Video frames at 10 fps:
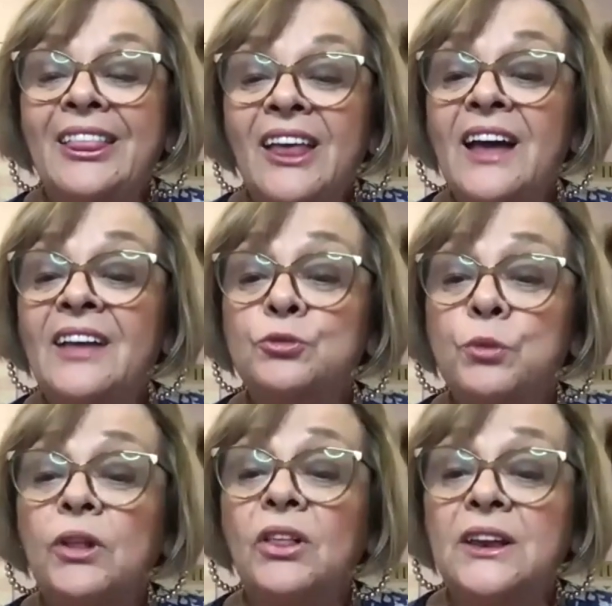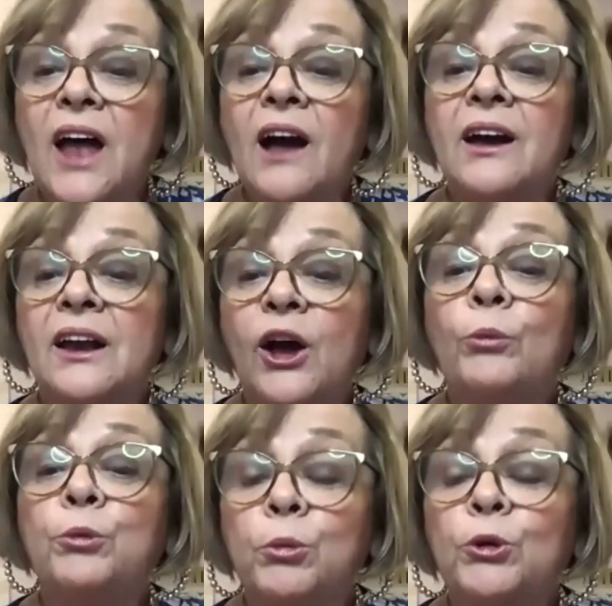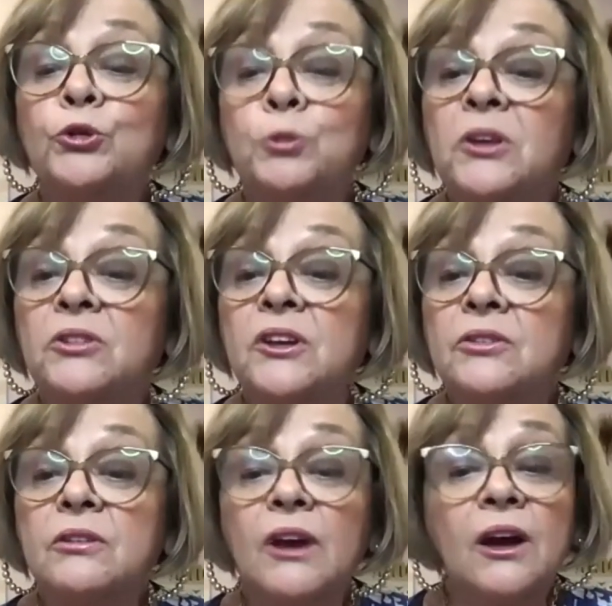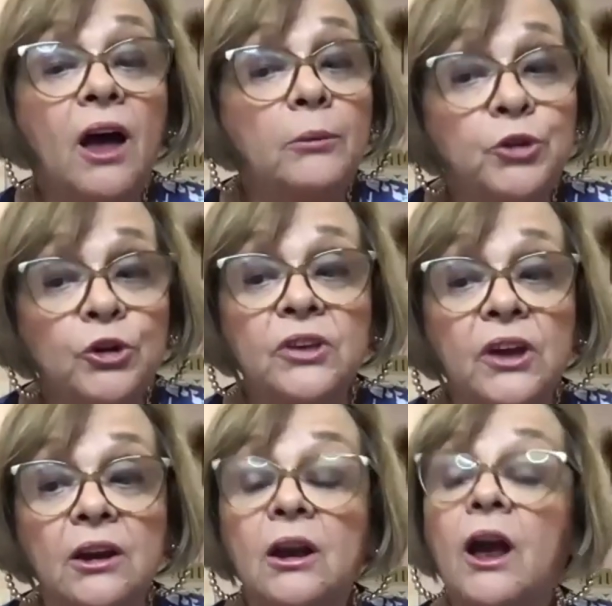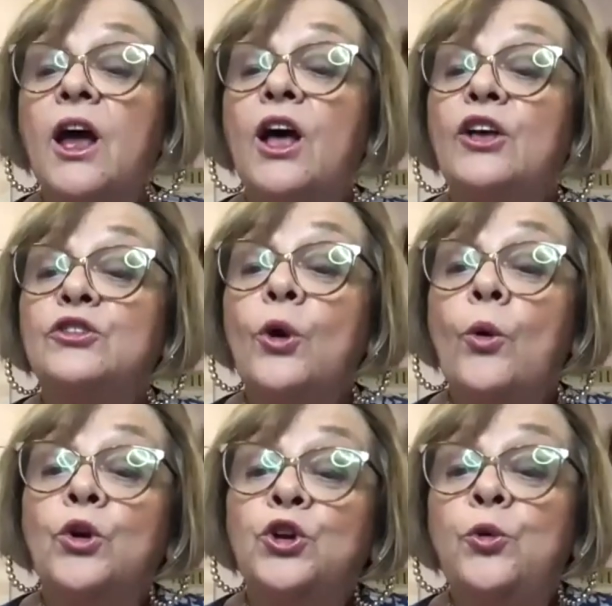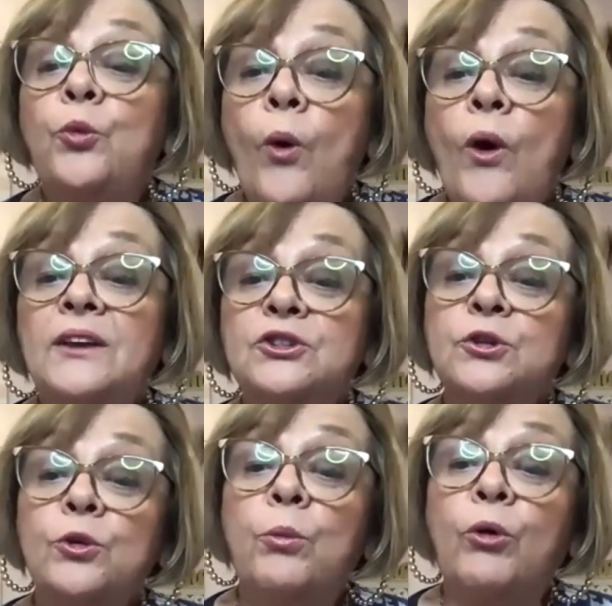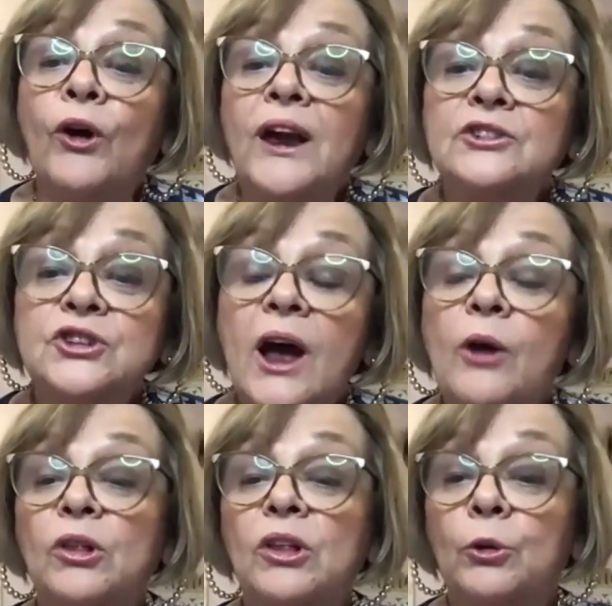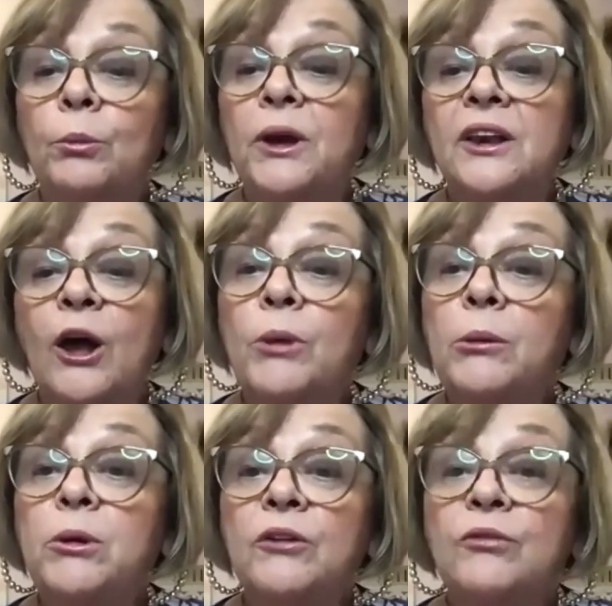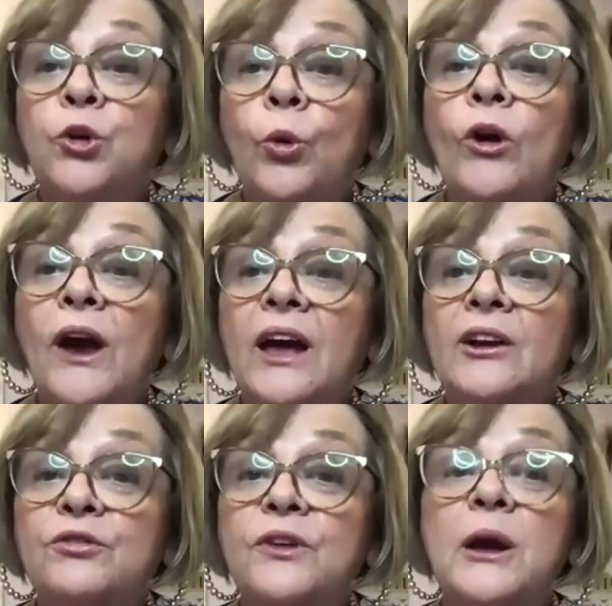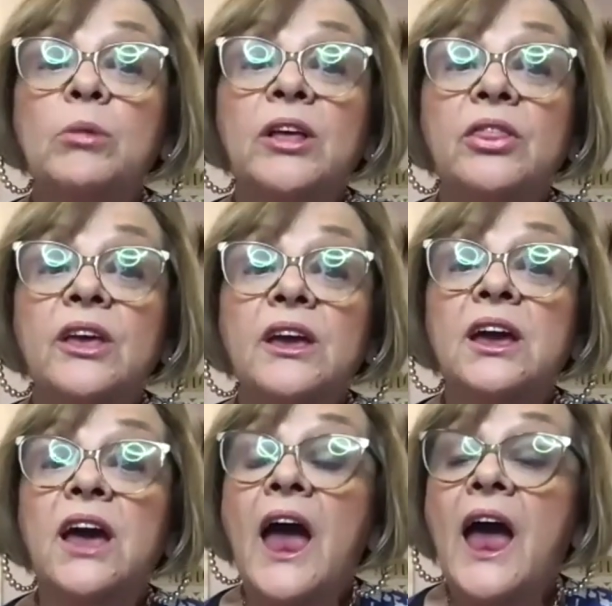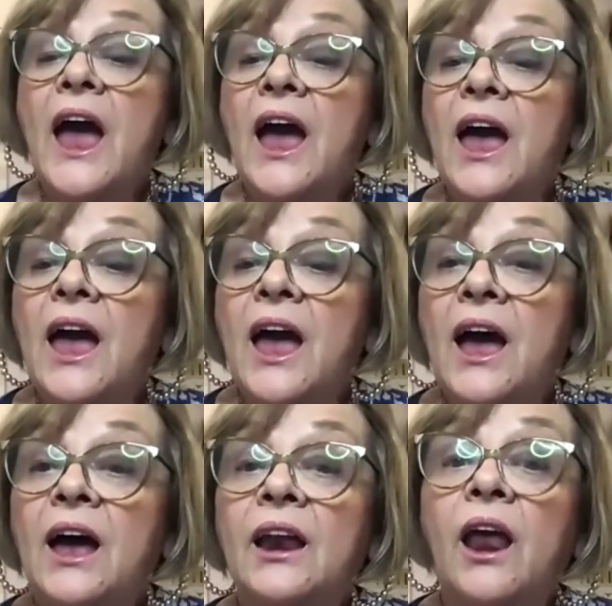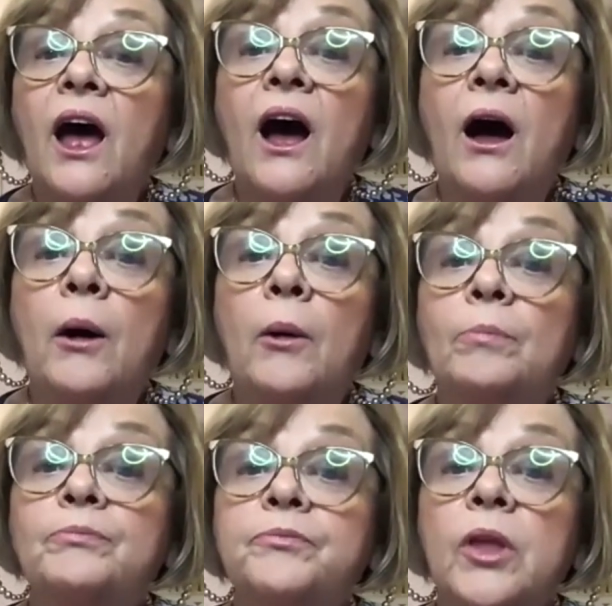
that's really not going to help you build your business. I'm just saying. So you want to branch out a little bit. Now, maybe if you're at a family thing and um,